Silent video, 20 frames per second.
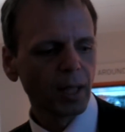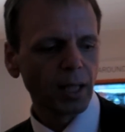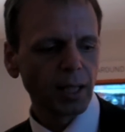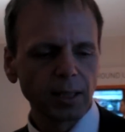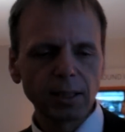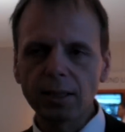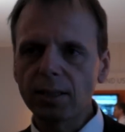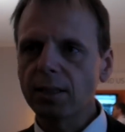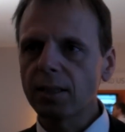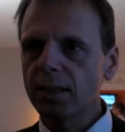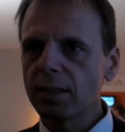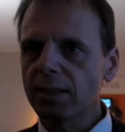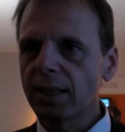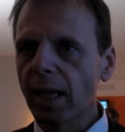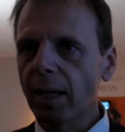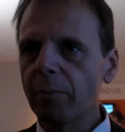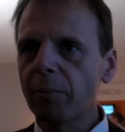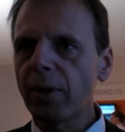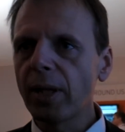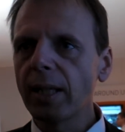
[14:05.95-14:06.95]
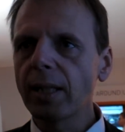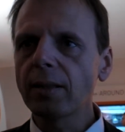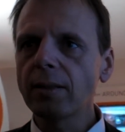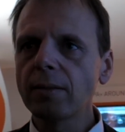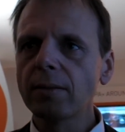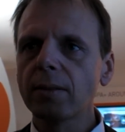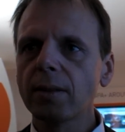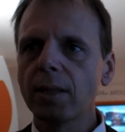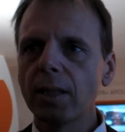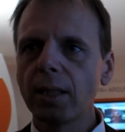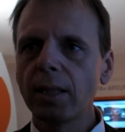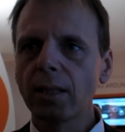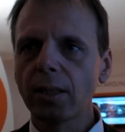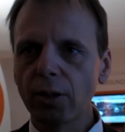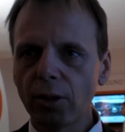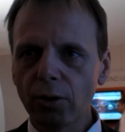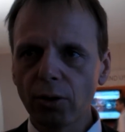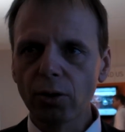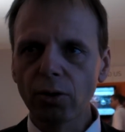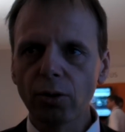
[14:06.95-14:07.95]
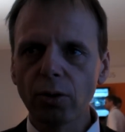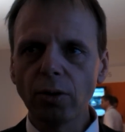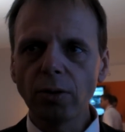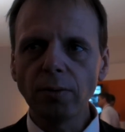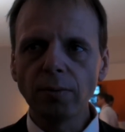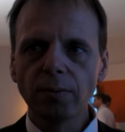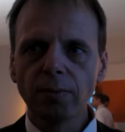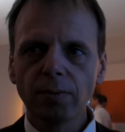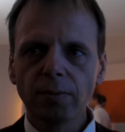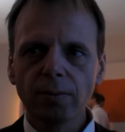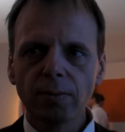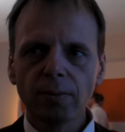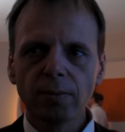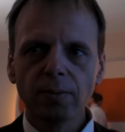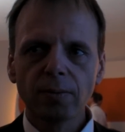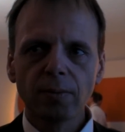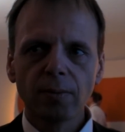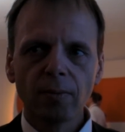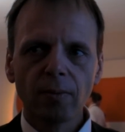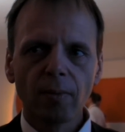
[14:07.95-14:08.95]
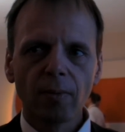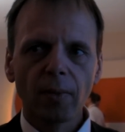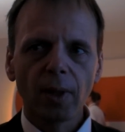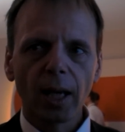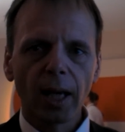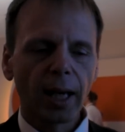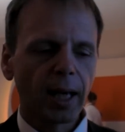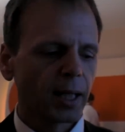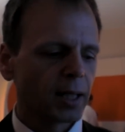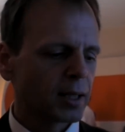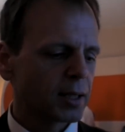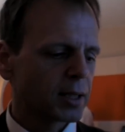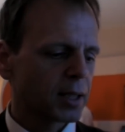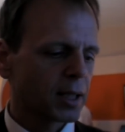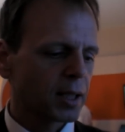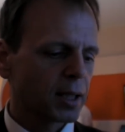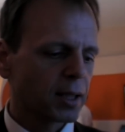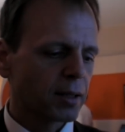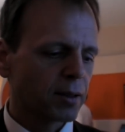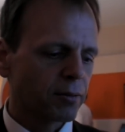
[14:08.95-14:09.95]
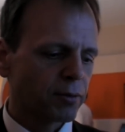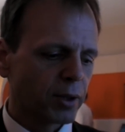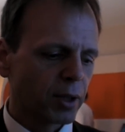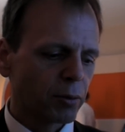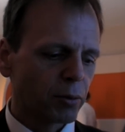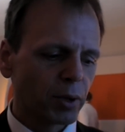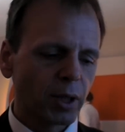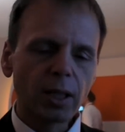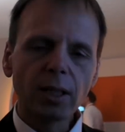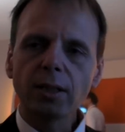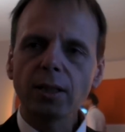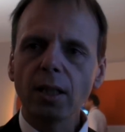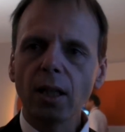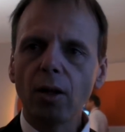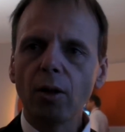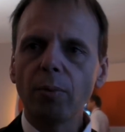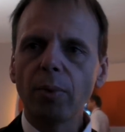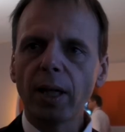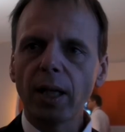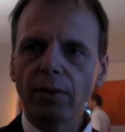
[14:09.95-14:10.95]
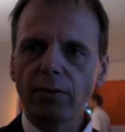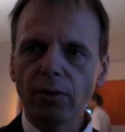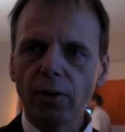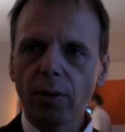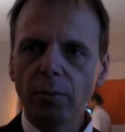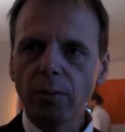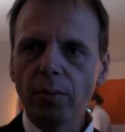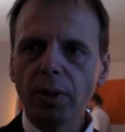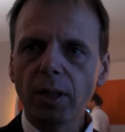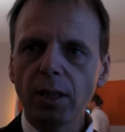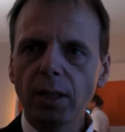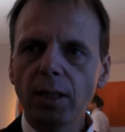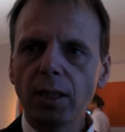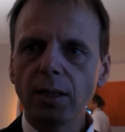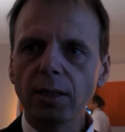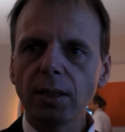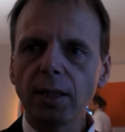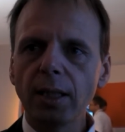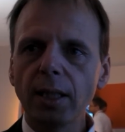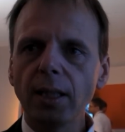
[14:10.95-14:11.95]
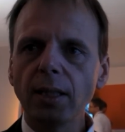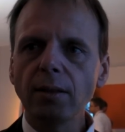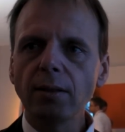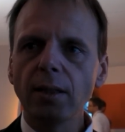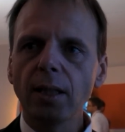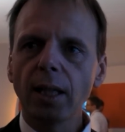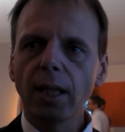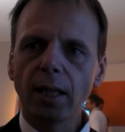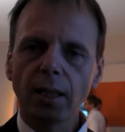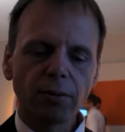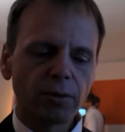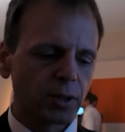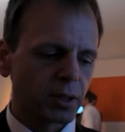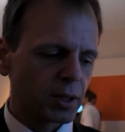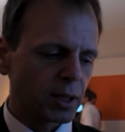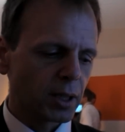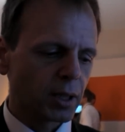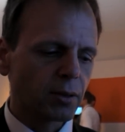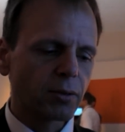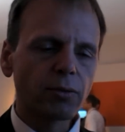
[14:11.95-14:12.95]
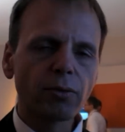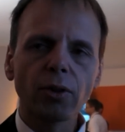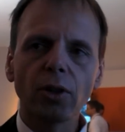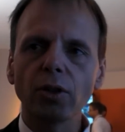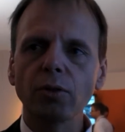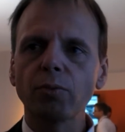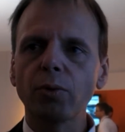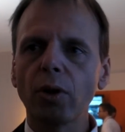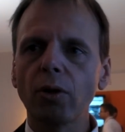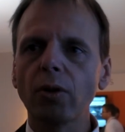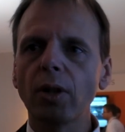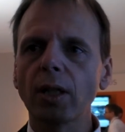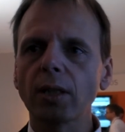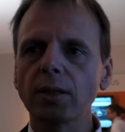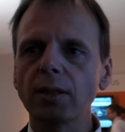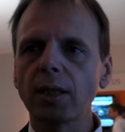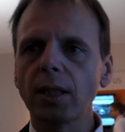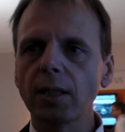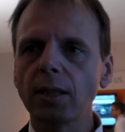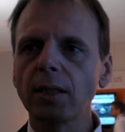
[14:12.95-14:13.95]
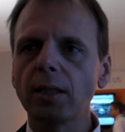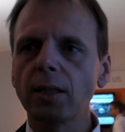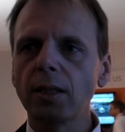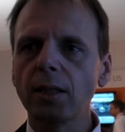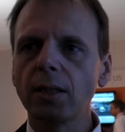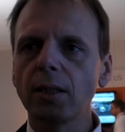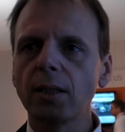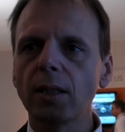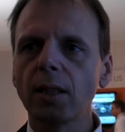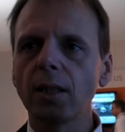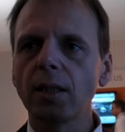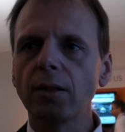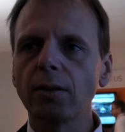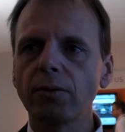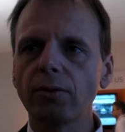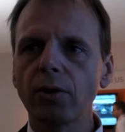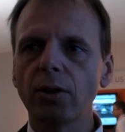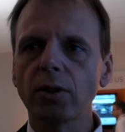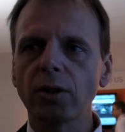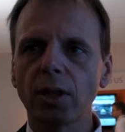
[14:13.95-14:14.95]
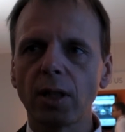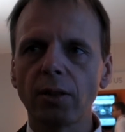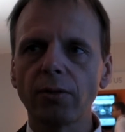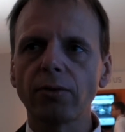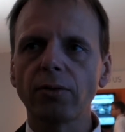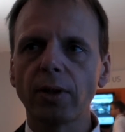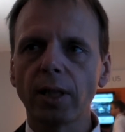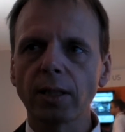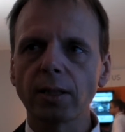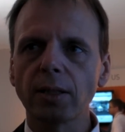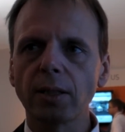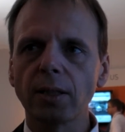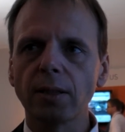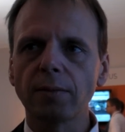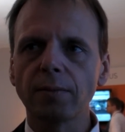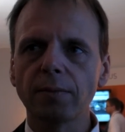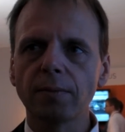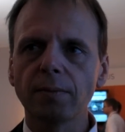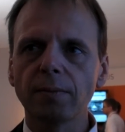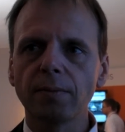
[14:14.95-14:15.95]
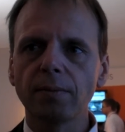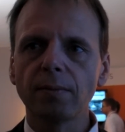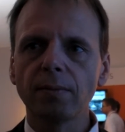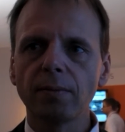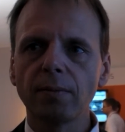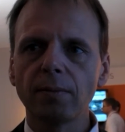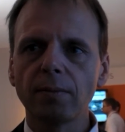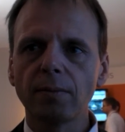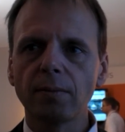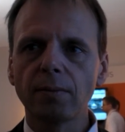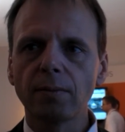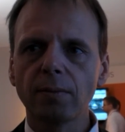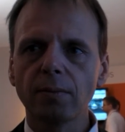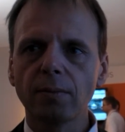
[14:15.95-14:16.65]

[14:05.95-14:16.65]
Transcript: It's sampling in Q2 and uh, we are releasing our platform in this year and we see first products in, in uh, first half next year. Right.